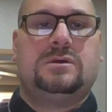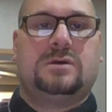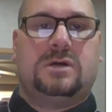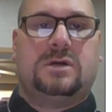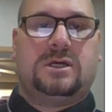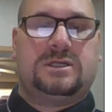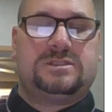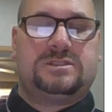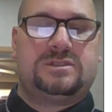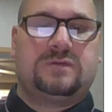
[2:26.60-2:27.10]

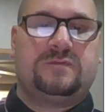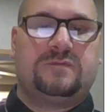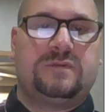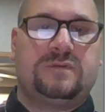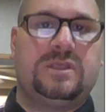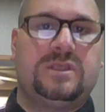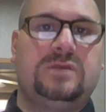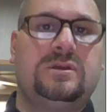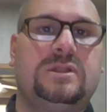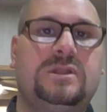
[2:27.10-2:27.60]
All right, so for
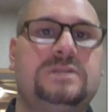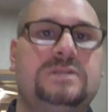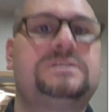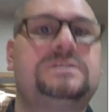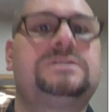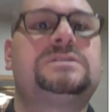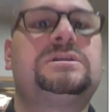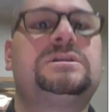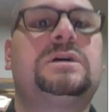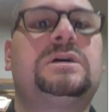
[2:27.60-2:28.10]
the unit
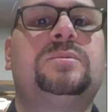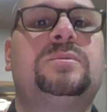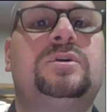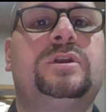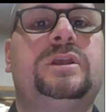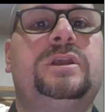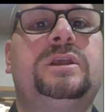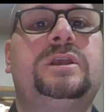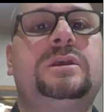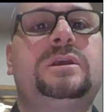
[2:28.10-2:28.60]

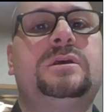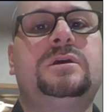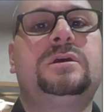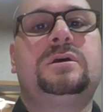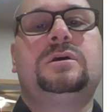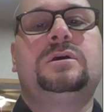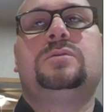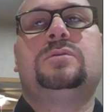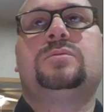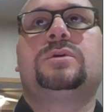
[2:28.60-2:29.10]
summary,
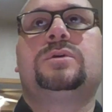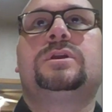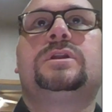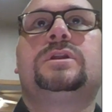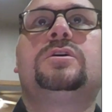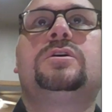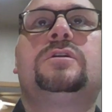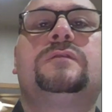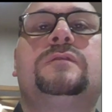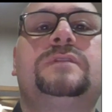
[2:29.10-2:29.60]
we're going to
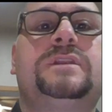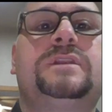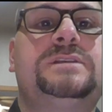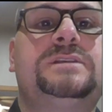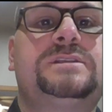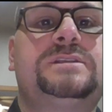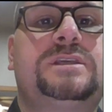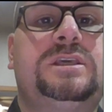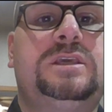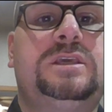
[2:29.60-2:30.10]
go over
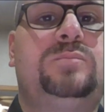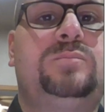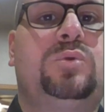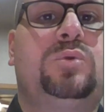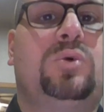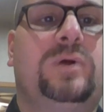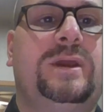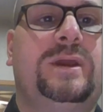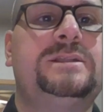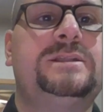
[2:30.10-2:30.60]
these key
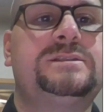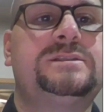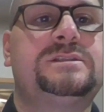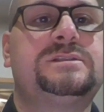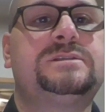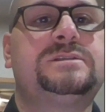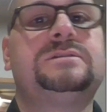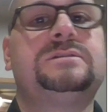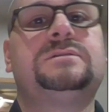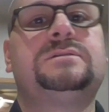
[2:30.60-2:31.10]

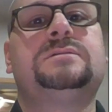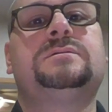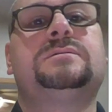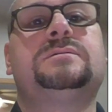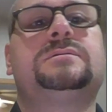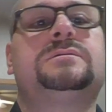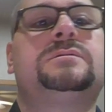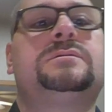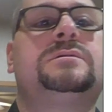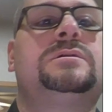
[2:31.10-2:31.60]
points.
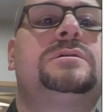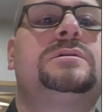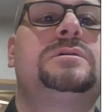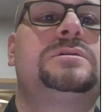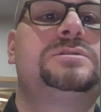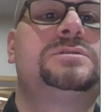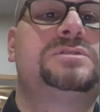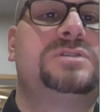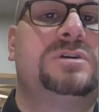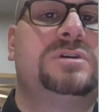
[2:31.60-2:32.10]

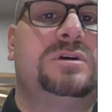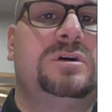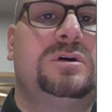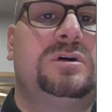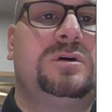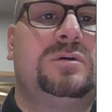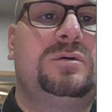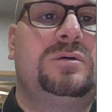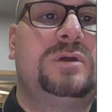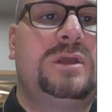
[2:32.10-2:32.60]

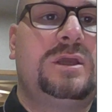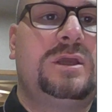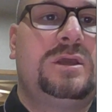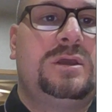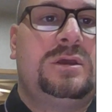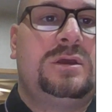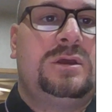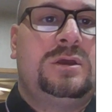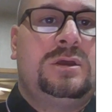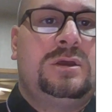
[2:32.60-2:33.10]
So
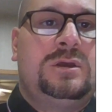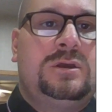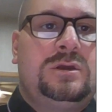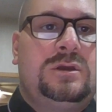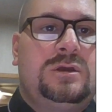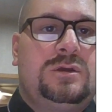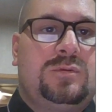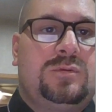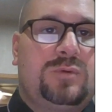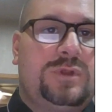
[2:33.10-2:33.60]

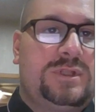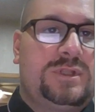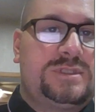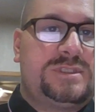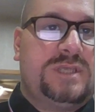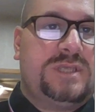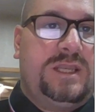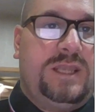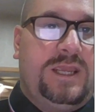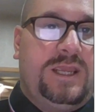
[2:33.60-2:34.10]
real
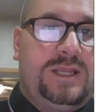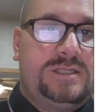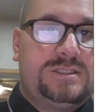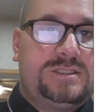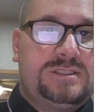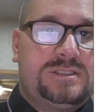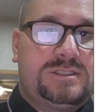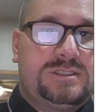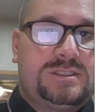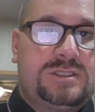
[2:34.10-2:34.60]
estate
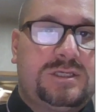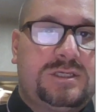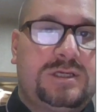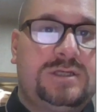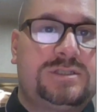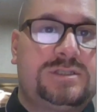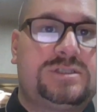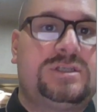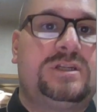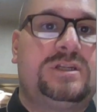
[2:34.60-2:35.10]
agents
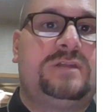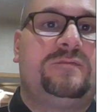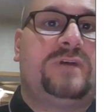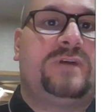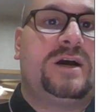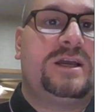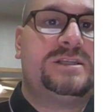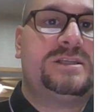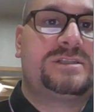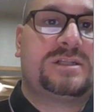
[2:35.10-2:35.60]
should
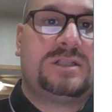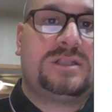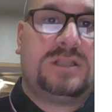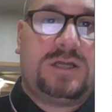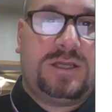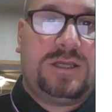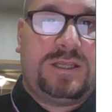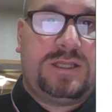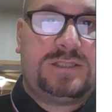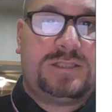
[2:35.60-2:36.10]
advise
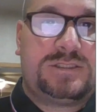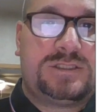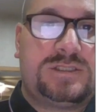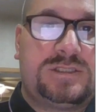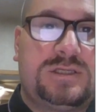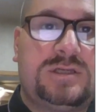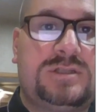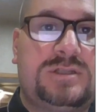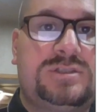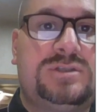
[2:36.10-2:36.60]

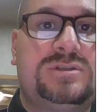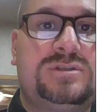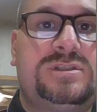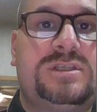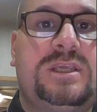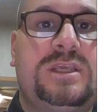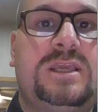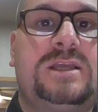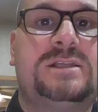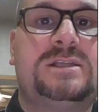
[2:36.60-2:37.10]
clients to
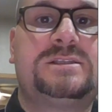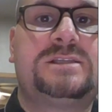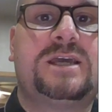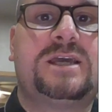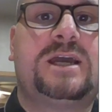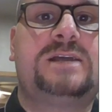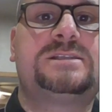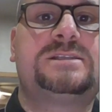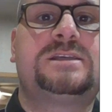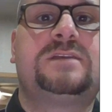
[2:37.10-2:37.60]
seek
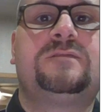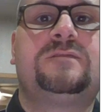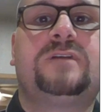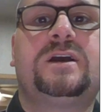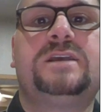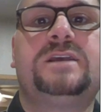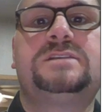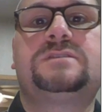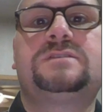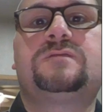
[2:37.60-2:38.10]
tax
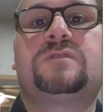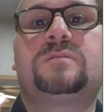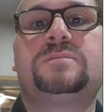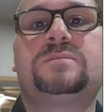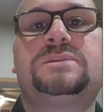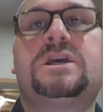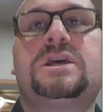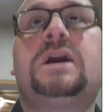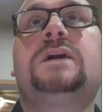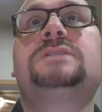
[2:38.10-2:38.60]
advice from
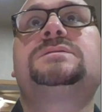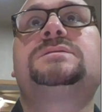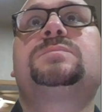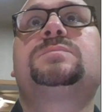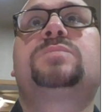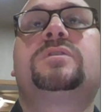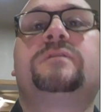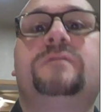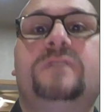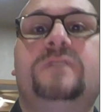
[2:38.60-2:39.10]
tax
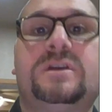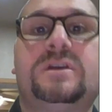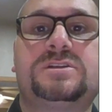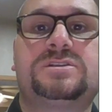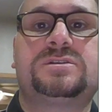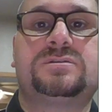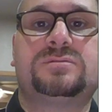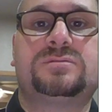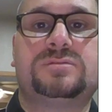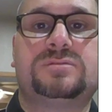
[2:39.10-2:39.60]

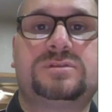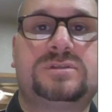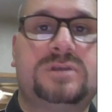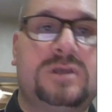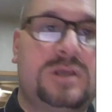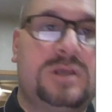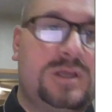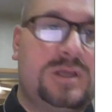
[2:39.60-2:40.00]
professionals.